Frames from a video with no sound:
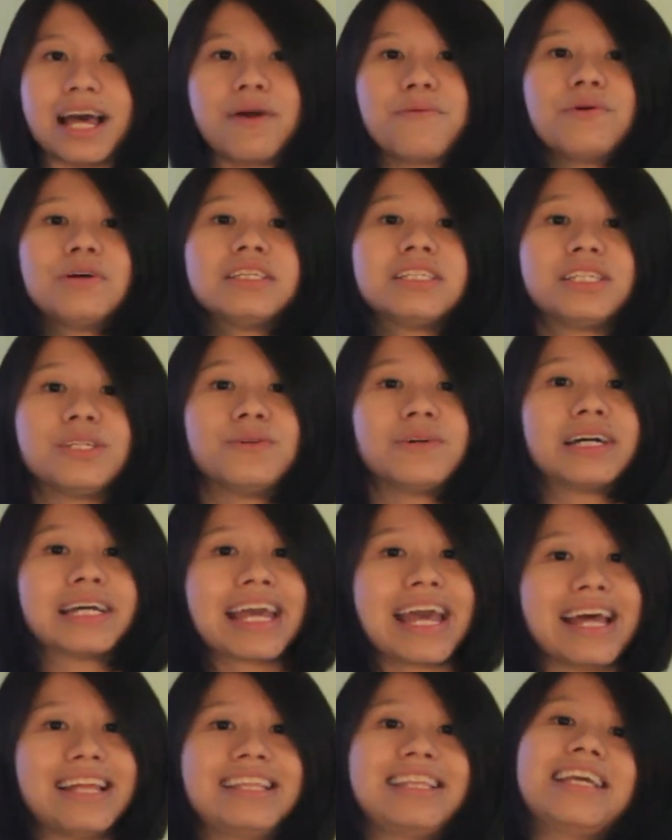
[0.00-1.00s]
and we'll see you
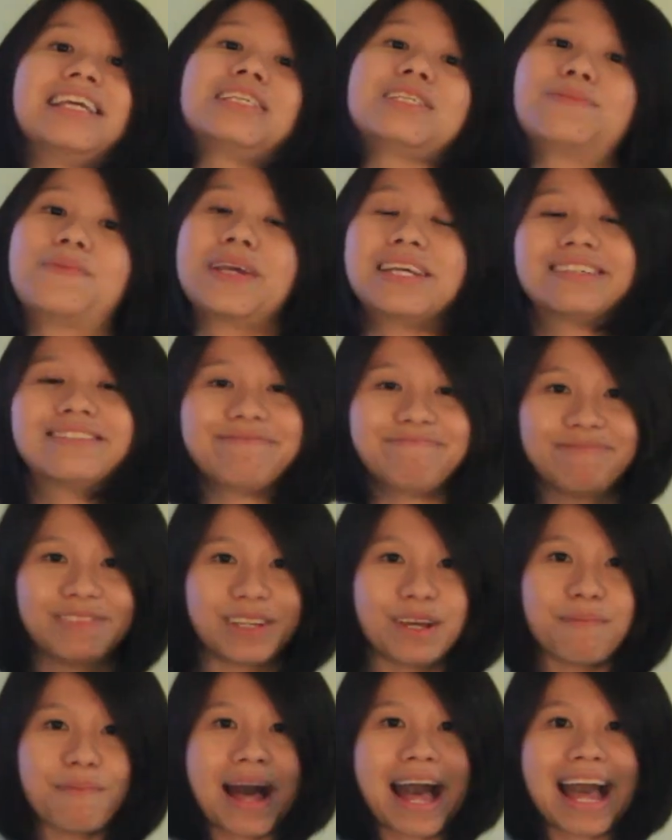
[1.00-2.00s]
again next week.
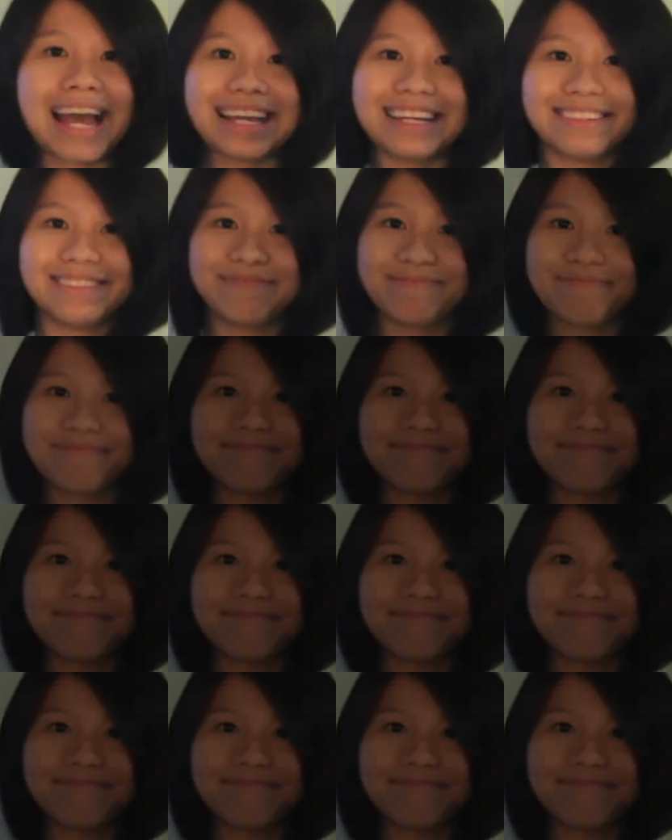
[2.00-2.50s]
Goodbye!